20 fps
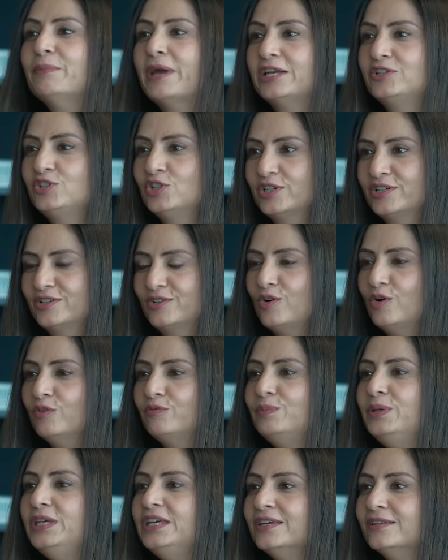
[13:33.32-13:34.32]
the magic
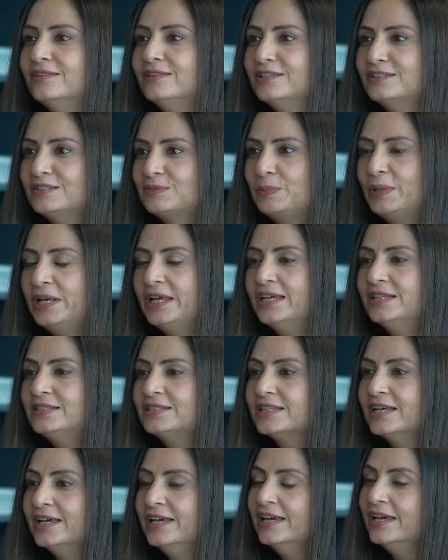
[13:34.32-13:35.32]
of being in this
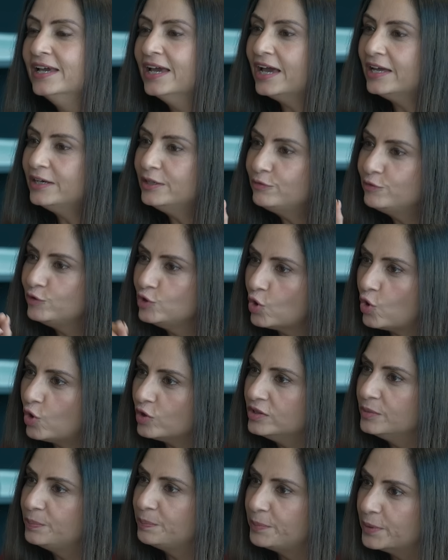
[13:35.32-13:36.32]
place and if
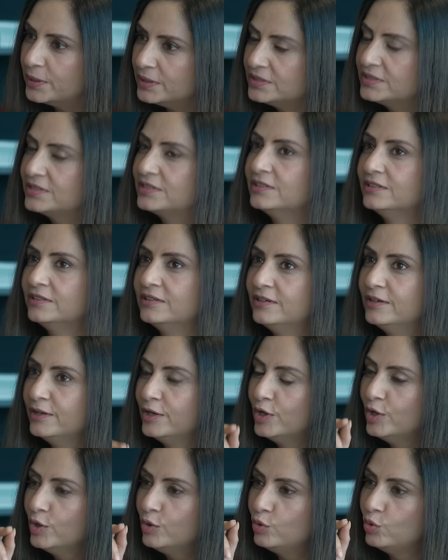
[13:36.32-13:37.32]
you're the person
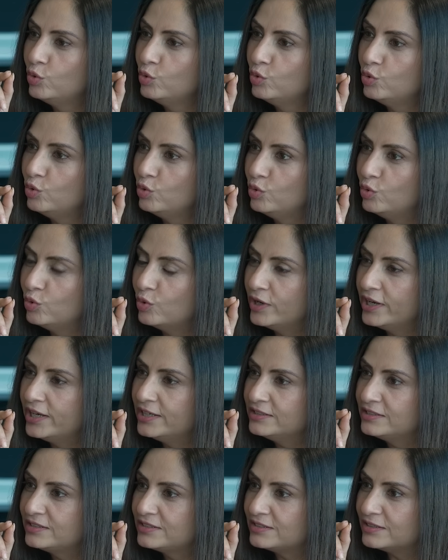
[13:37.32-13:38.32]
who
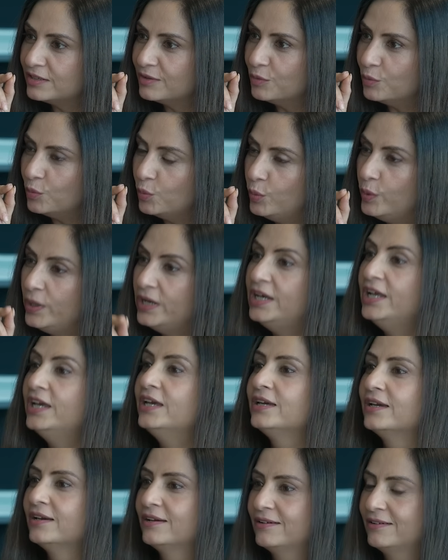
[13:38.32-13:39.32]
is
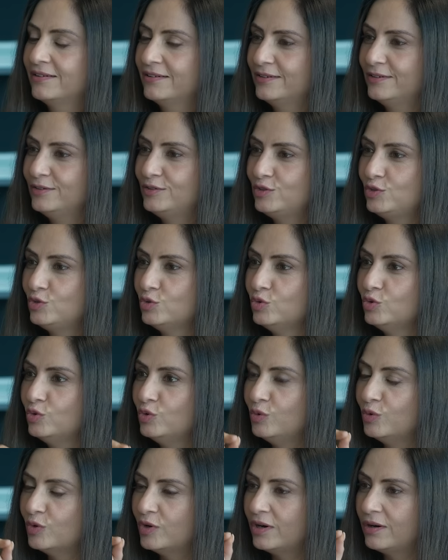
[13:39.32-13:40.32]
willing to
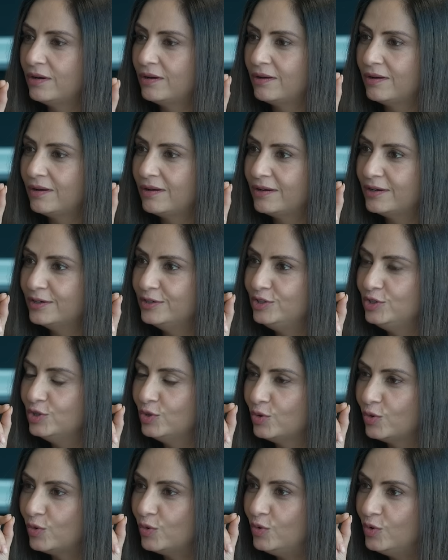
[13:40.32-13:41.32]
uh,
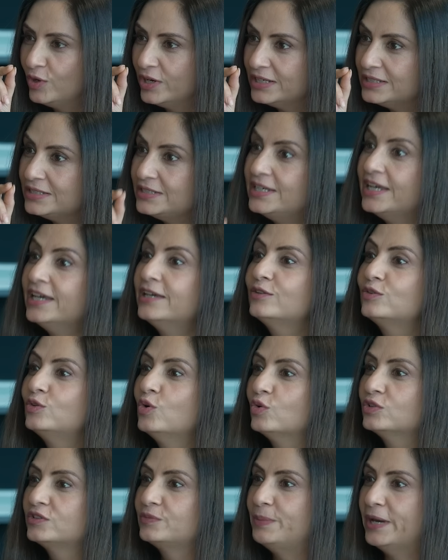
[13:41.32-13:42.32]
you know take
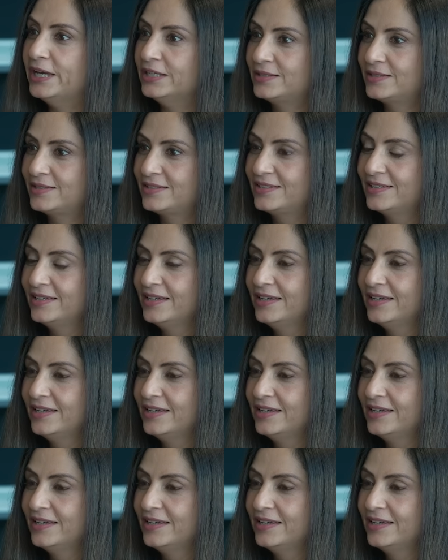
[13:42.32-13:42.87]
those bets